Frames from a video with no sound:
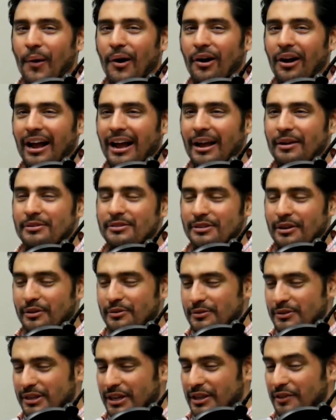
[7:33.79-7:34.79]
Well, I
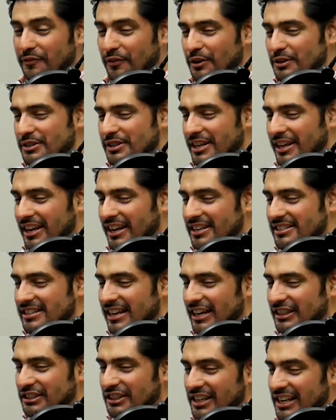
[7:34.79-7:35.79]
would say the first thing is
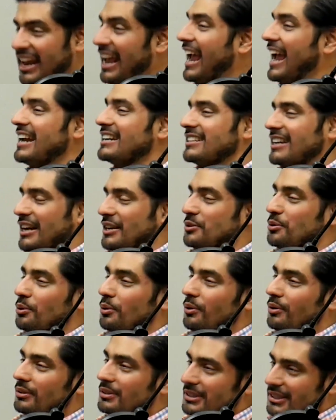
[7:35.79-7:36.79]
actually an
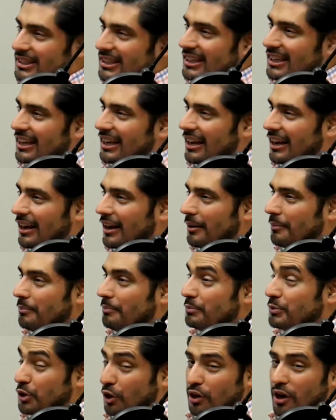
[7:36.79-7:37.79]
anti-tool.
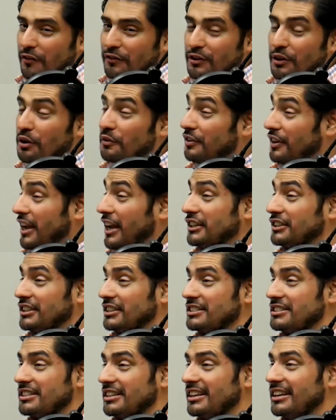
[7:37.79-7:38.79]
Turn off your
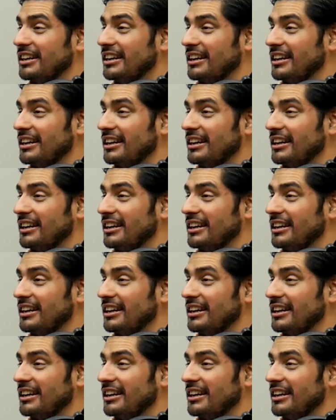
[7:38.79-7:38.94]
notifications.